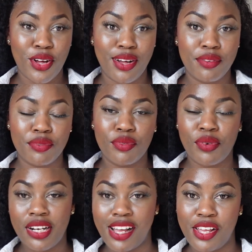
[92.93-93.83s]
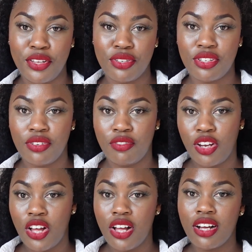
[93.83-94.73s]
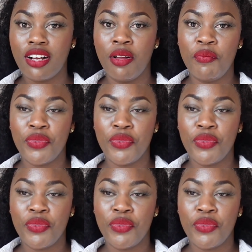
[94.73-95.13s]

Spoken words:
of what I use to vlog,